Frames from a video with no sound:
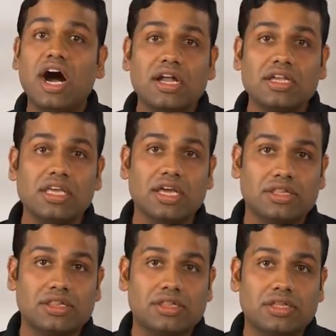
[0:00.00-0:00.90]

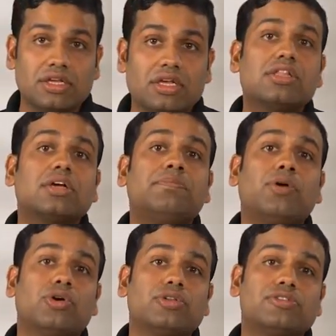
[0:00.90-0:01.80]
RDS
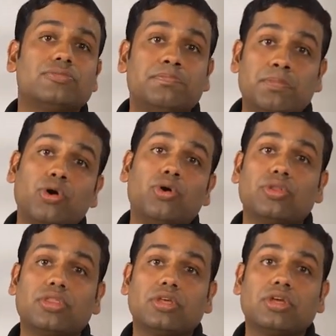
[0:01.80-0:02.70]
supports
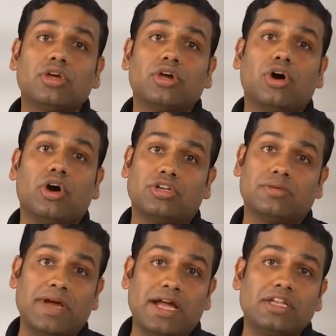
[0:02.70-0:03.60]
both
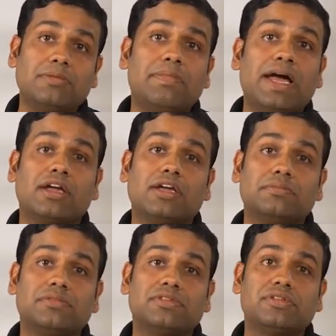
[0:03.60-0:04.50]
automatic
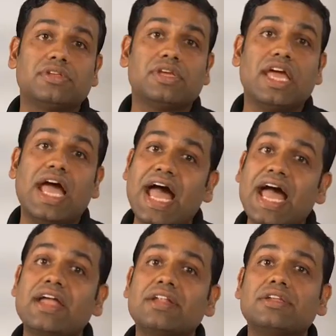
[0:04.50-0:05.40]
backups
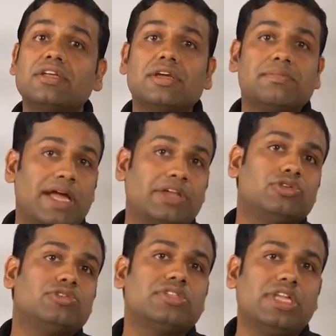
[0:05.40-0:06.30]
and
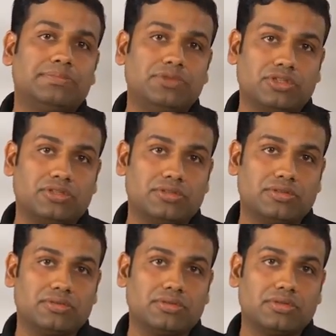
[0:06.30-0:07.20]
manual snapshots.
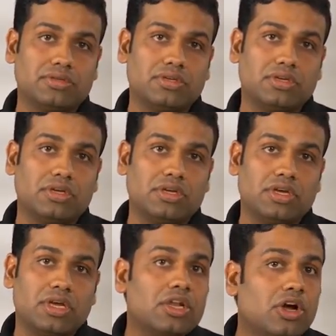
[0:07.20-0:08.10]

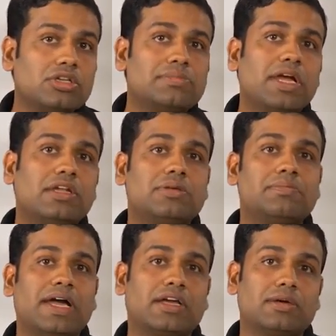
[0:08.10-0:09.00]
An
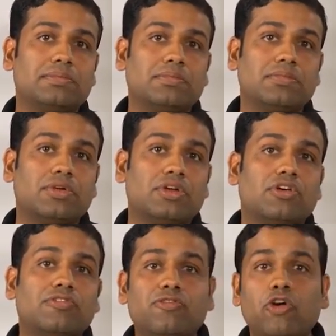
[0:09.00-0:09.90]
automatic backup
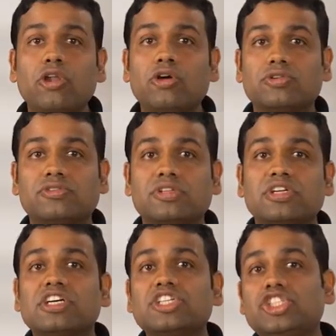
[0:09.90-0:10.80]
follows
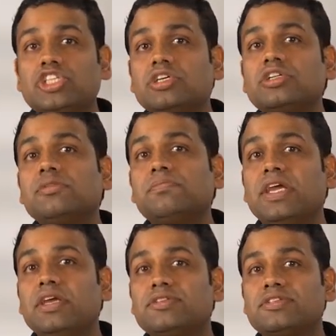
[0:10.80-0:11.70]
a
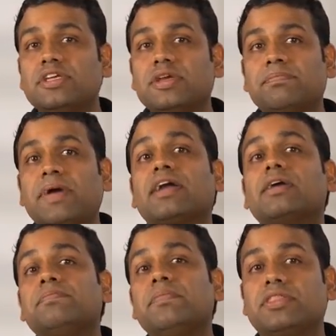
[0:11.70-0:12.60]
journal-based
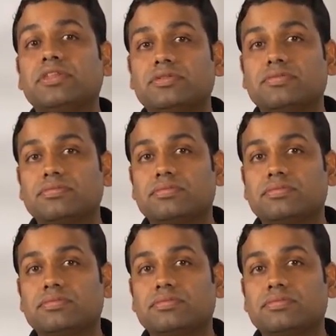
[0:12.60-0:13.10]
backup method.